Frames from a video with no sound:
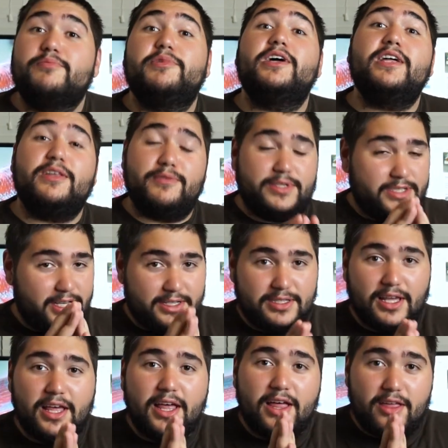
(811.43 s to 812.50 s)
But anyways,
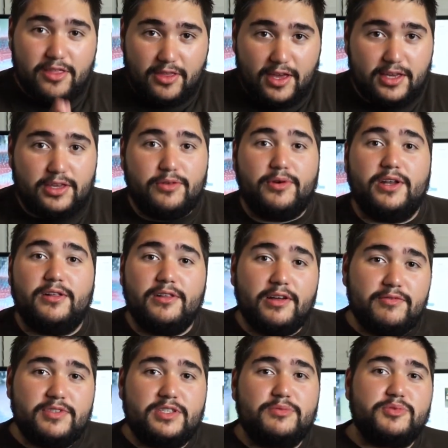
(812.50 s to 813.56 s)
guys, thank you. And
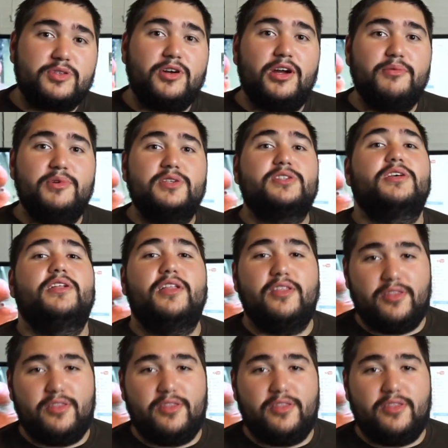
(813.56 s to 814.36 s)
11 subscribers,